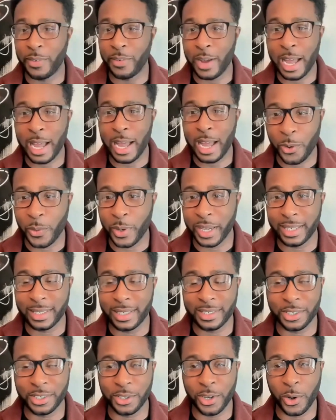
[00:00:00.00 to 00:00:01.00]
is
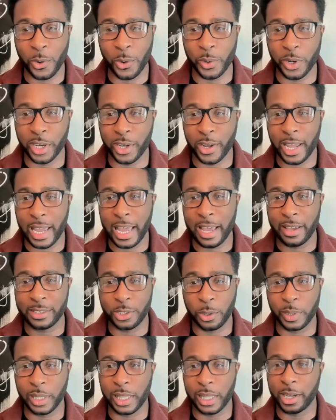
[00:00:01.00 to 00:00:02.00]
always, you know, it's
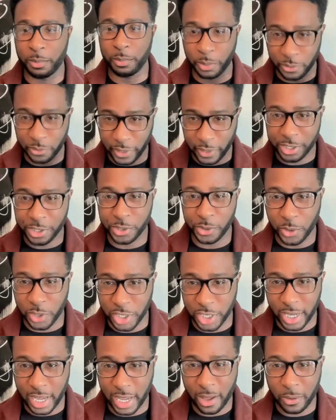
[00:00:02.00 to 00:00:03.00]
gonna be like a professional
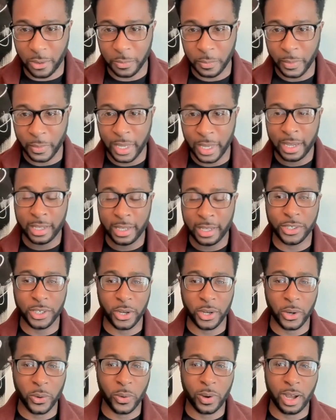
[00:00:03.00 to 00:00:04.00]
cookout.
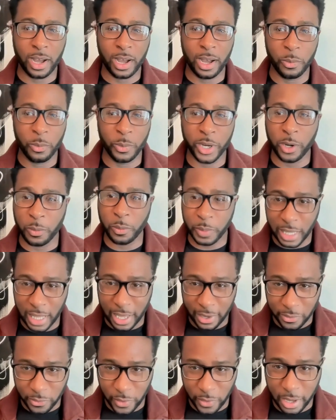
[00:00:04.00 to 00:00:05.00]
So we're going to be
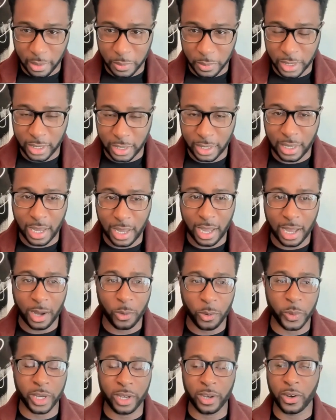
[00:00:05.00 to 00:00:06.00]
like family.
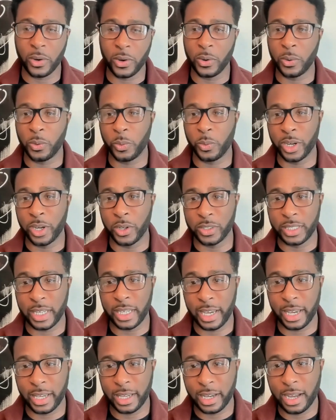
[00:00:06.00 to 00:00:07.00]
We're going to
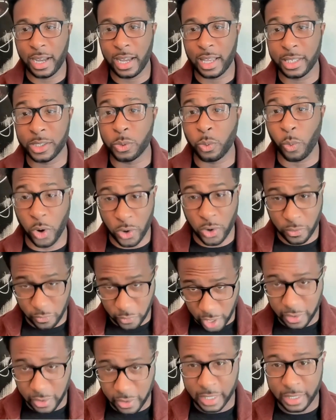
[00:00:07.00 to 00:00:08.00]
take this work
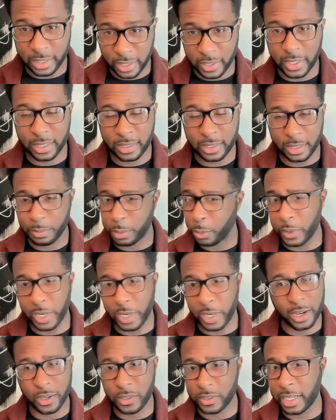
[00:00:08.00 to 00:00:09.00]
very seriously, but we're
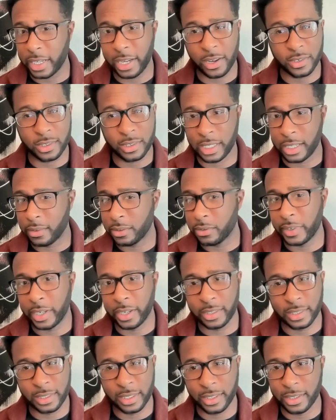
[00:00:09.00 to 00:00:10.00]
not going to take ourselves
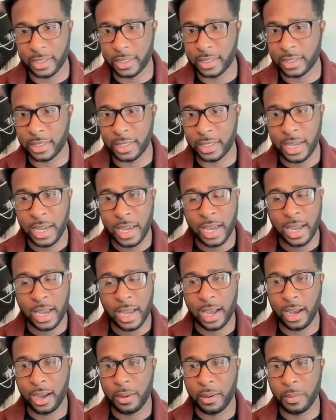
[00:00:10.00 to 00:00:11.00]
very seriously.
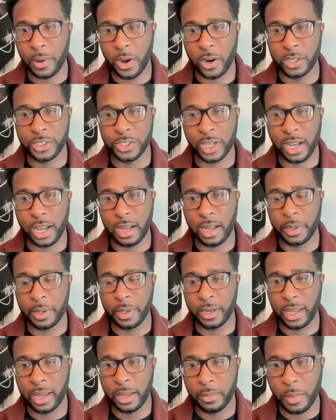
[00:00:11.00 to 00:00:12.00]
Our job
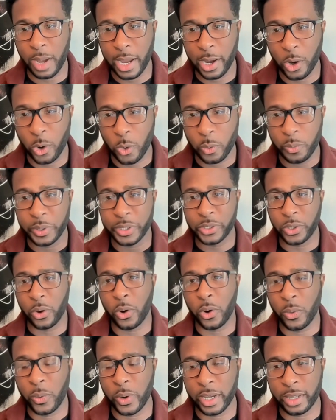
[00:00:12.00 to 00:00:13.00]
and my hope is
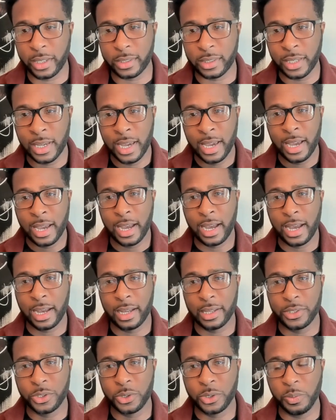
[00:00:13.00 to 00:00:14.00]
always
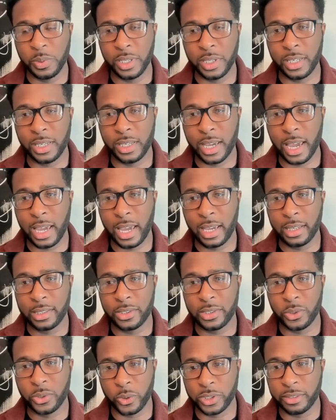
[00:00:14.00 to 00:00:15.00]
to be a
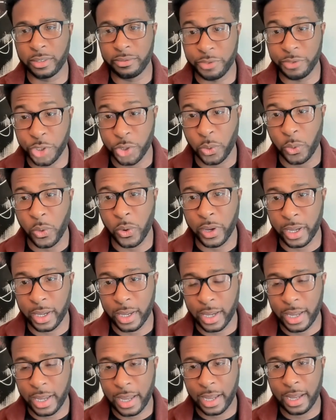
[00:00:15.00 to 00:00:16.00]
source of joy
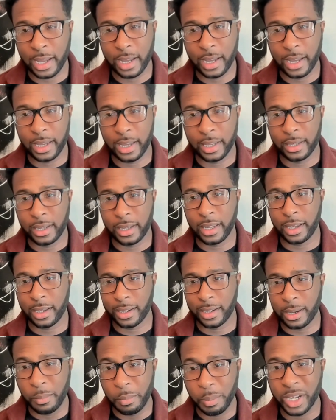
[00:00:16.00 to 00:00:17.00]
and a
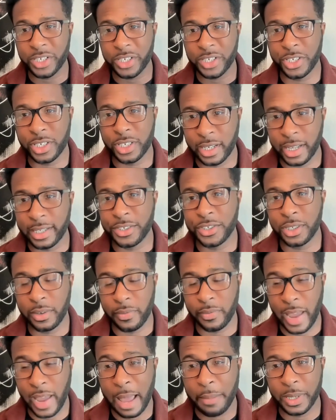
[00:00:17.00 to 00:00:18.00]
combustion engine
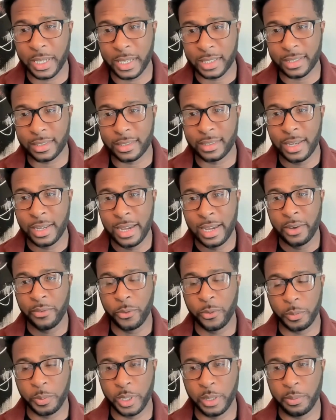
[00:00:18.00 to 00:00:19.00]
of happiness
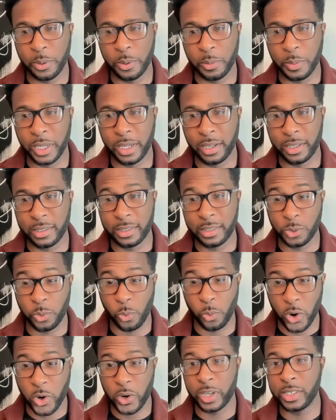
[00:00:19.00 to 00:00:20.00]
for people, because this
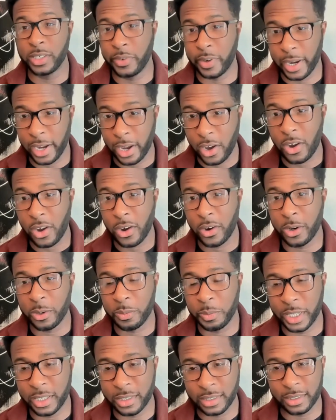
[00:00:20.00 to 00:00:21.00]
work is very hard,
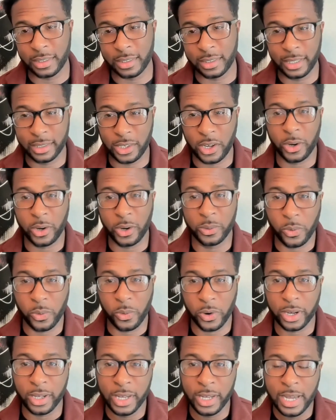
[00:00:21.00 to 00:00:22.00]
because it's heart
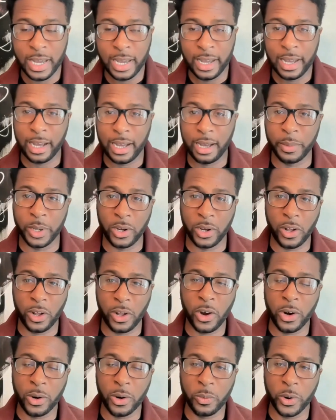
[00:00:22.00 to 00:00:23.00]
work. And all
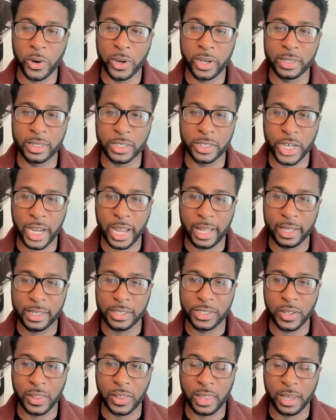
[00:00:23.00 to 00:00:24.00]
heart work is a
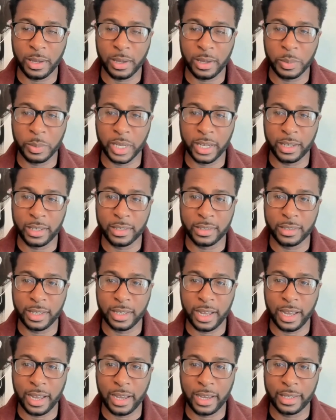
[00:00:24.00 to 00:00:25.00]
challenging thing, because
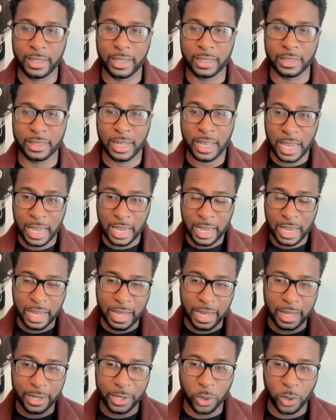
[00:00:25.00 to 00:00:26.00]

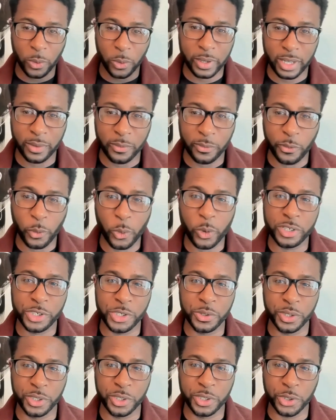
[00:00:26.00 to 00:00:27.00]
no one can force
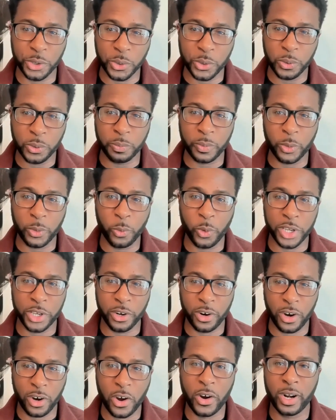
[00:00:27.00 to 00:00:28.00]
you to do what
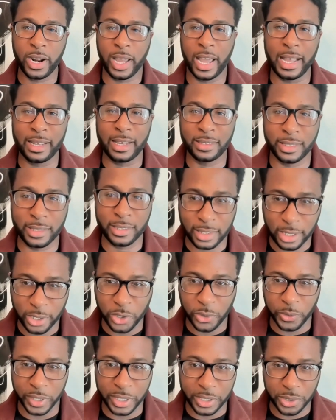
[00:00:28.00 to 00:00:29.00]
your heart has to
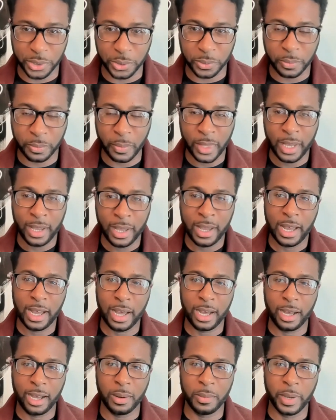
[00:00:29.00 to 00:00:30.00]
agree to.
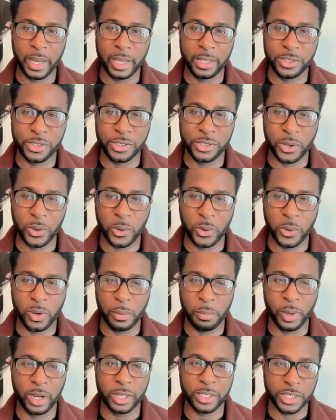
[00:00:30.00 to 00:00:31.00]
And so
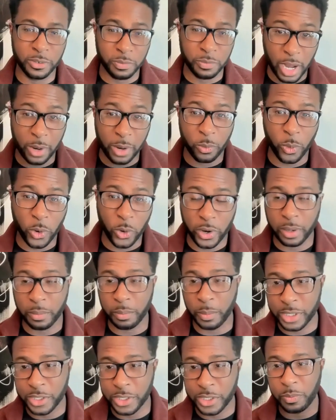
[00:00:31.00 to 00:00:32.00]
much of my work and
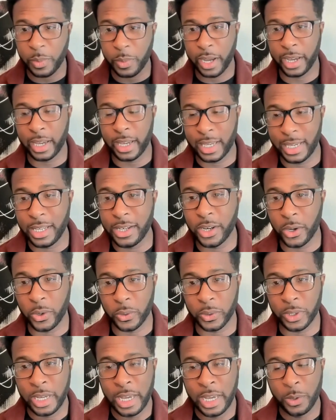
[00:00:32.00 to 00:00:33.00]
much of my
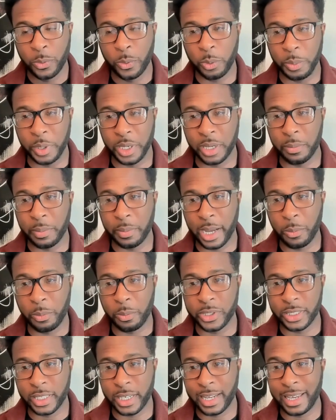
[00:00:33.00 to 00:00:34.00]
keynote will be about
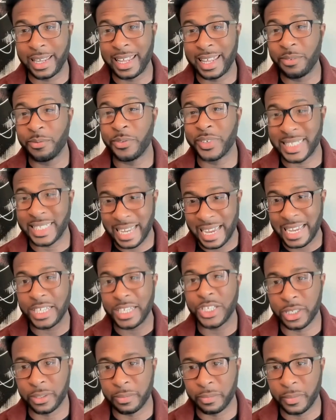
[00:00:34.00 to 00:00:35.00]
presenting an
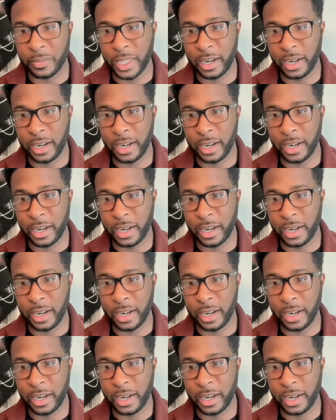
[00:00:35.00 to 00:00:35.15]
invitation